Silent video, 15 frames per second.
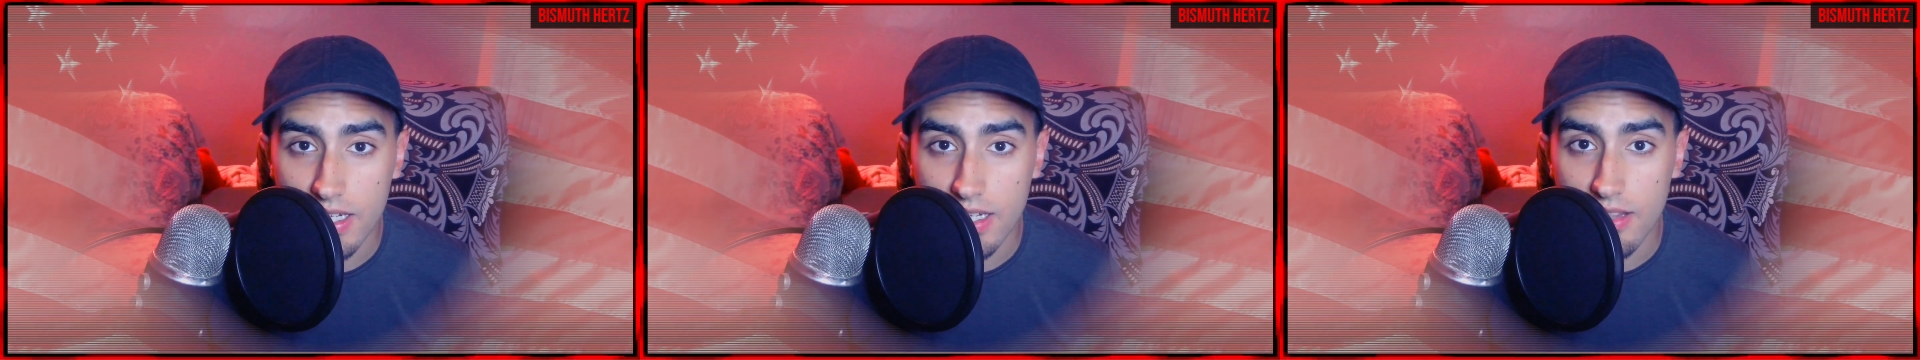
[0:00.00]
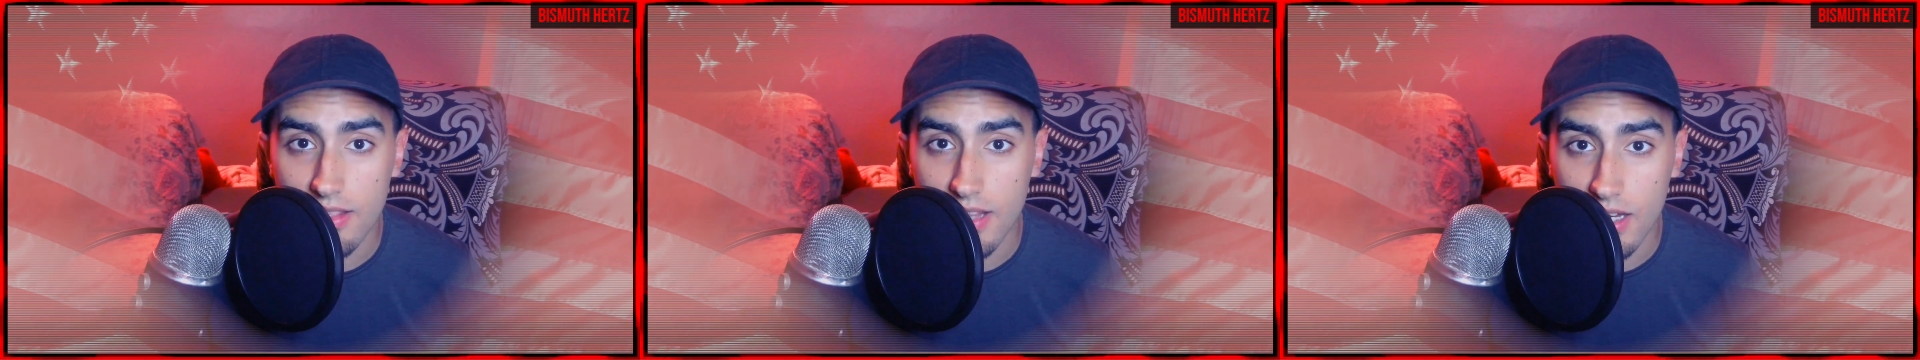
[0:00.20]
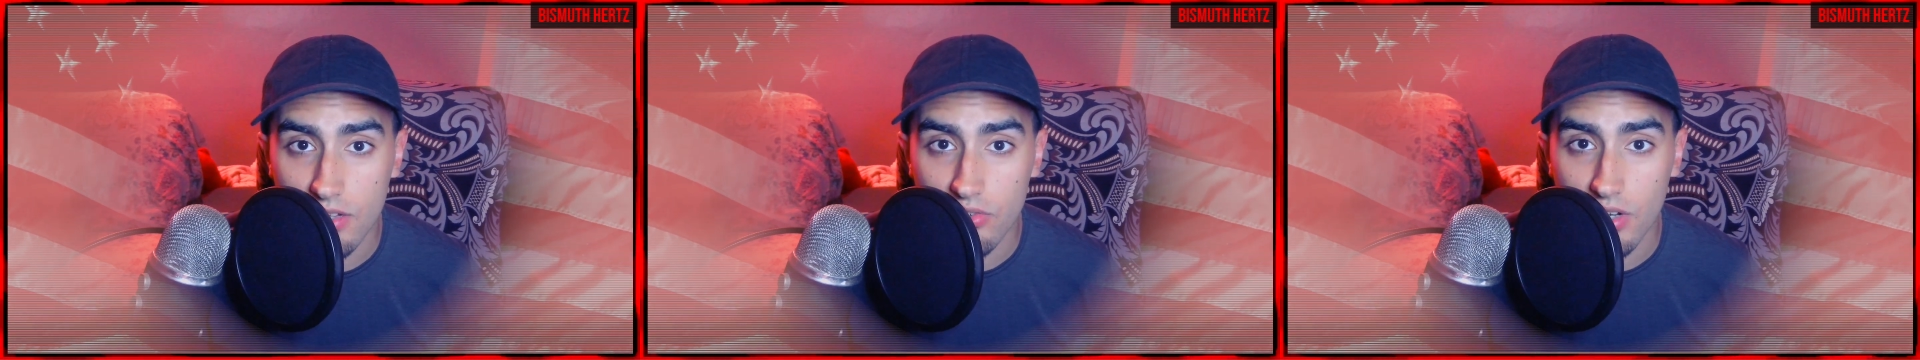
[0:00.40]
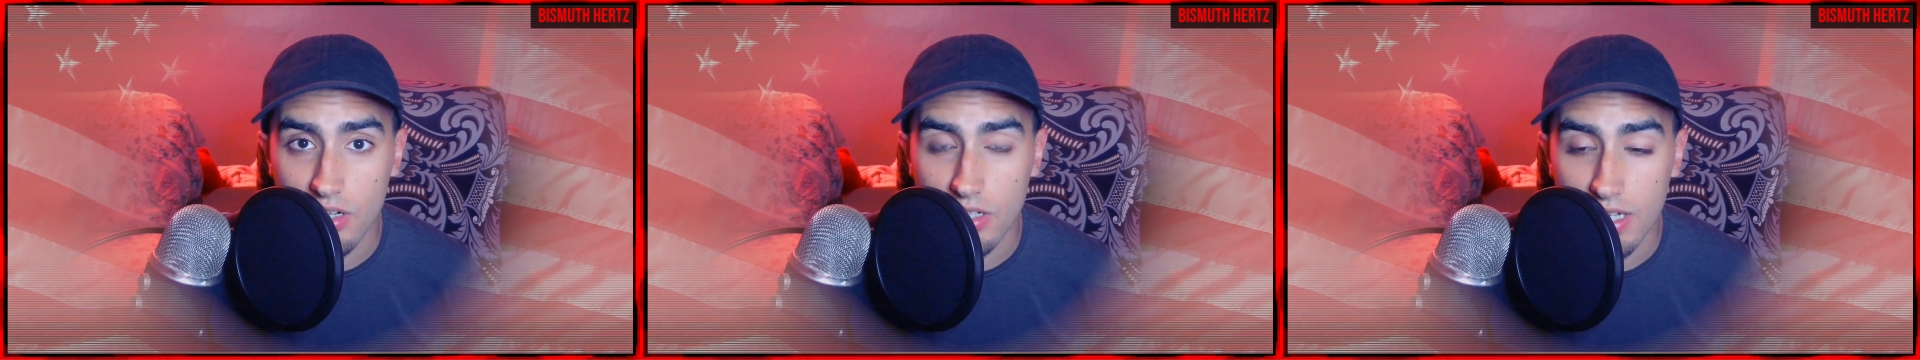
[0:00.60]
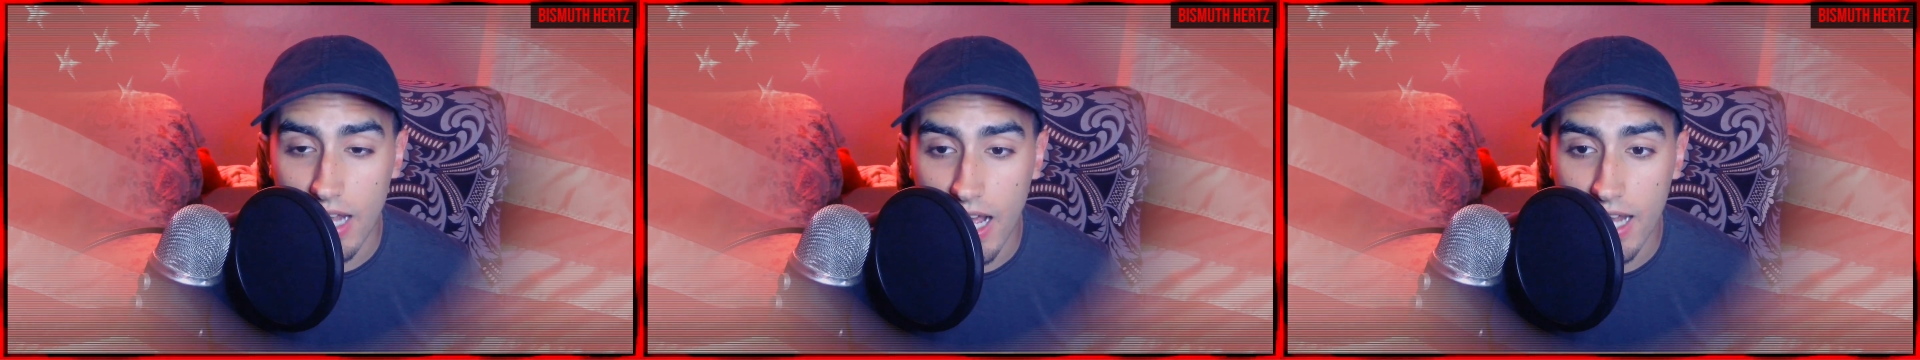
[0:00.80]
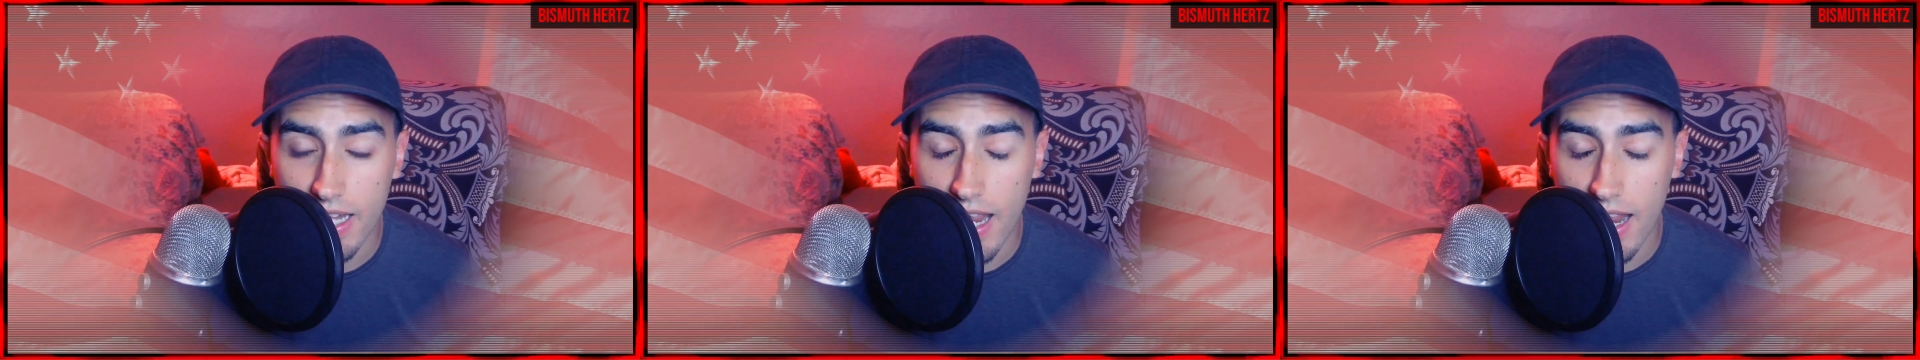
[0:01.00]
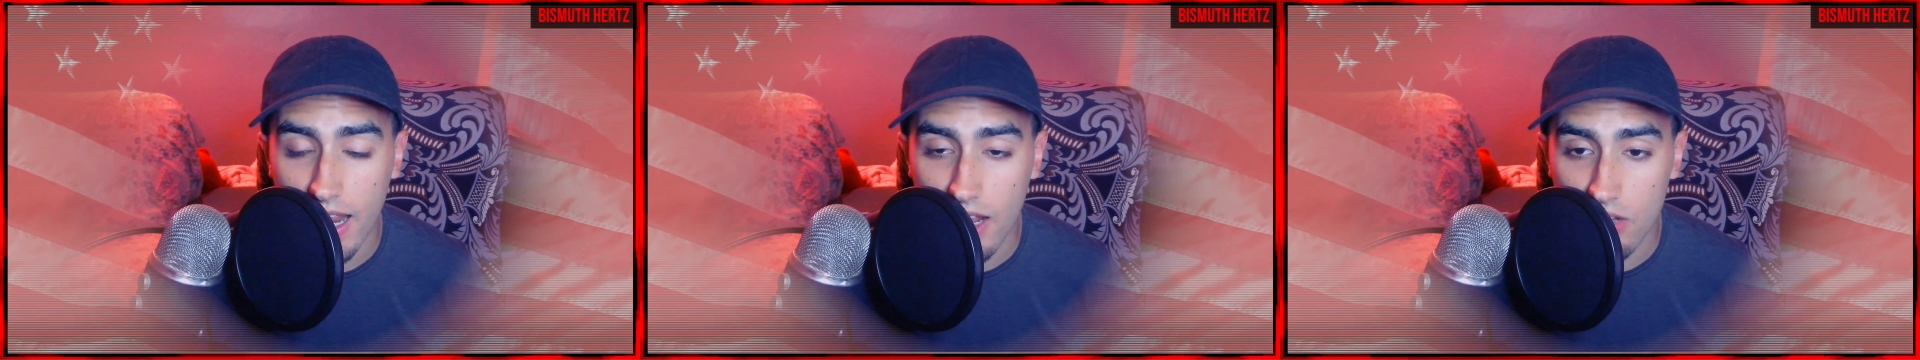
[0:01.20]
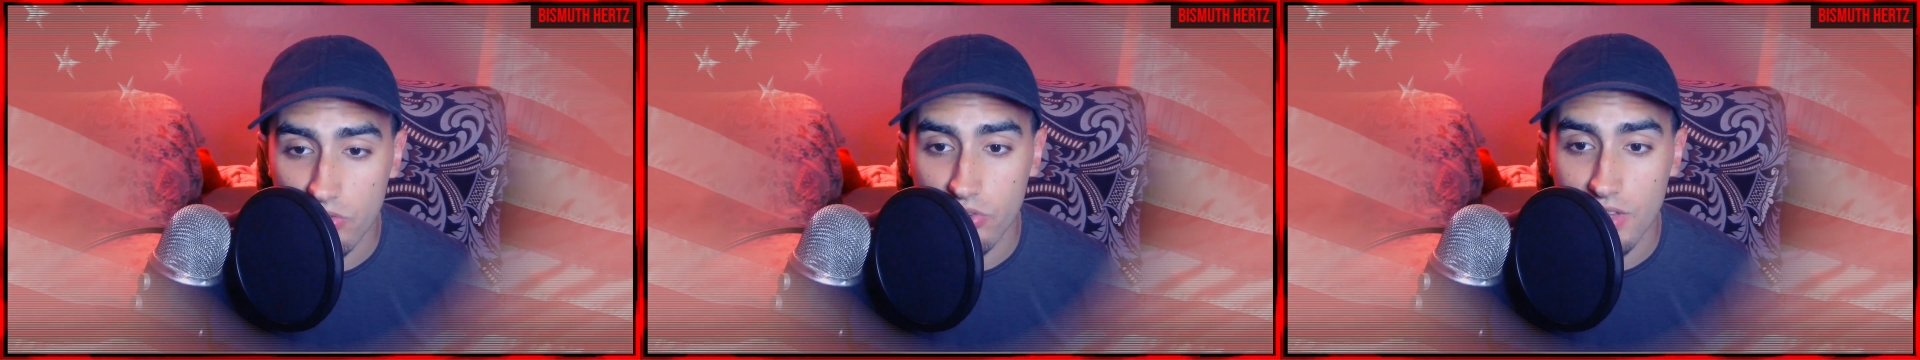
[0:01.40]
things are not
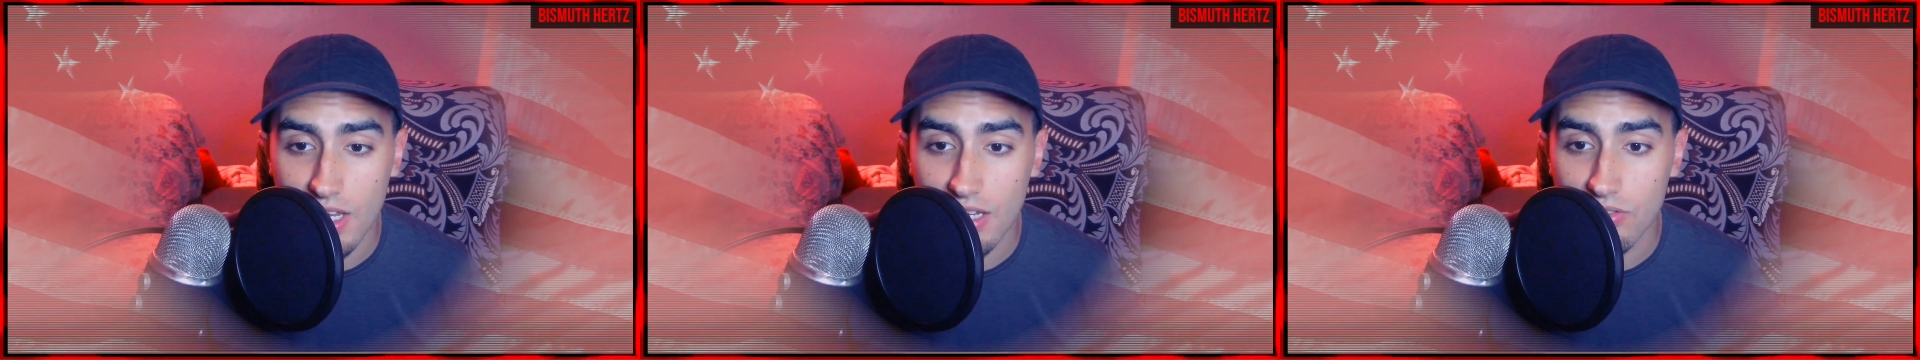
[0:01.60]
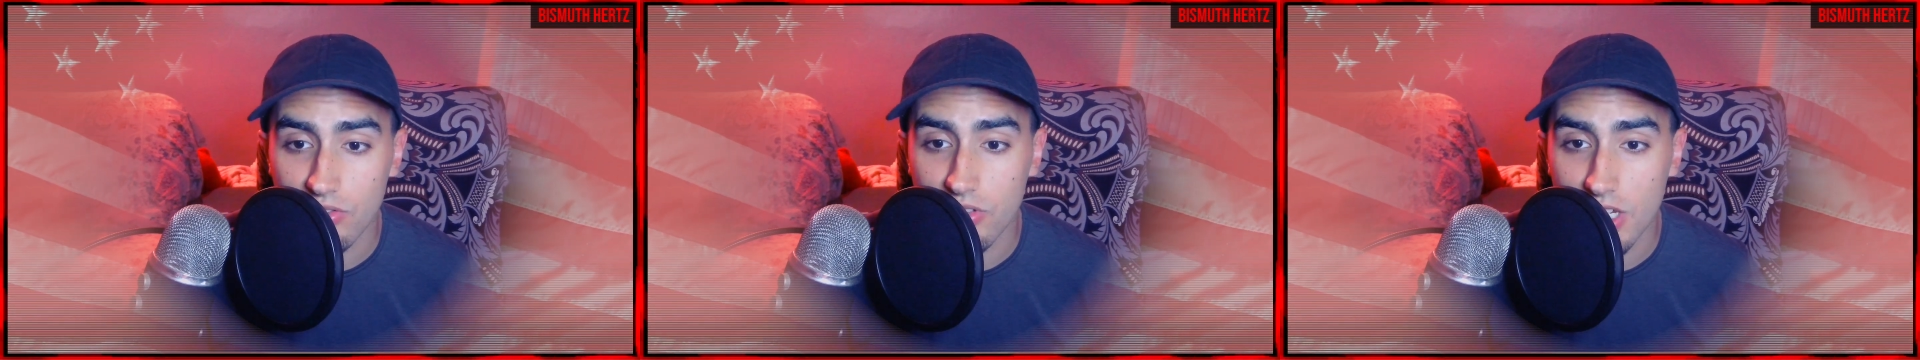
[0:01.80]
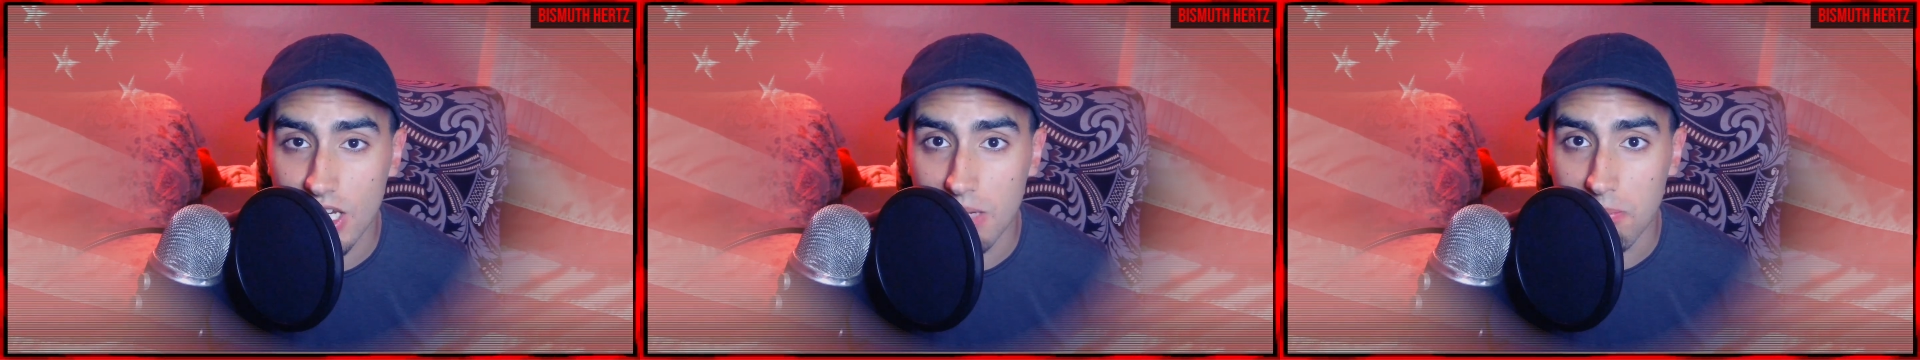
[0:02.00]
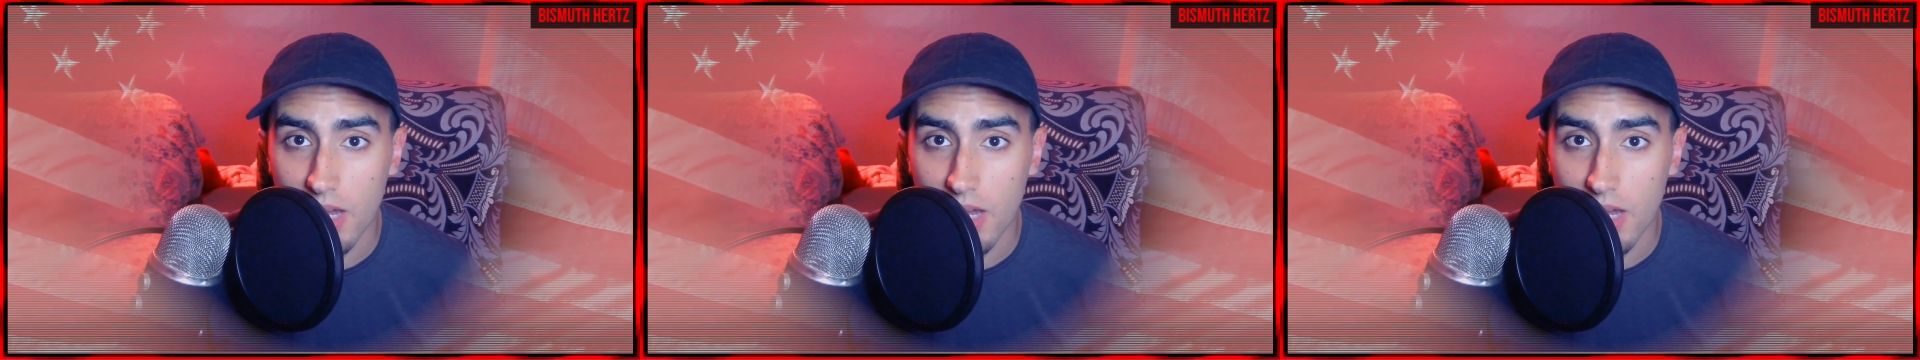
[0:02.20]
as they seem.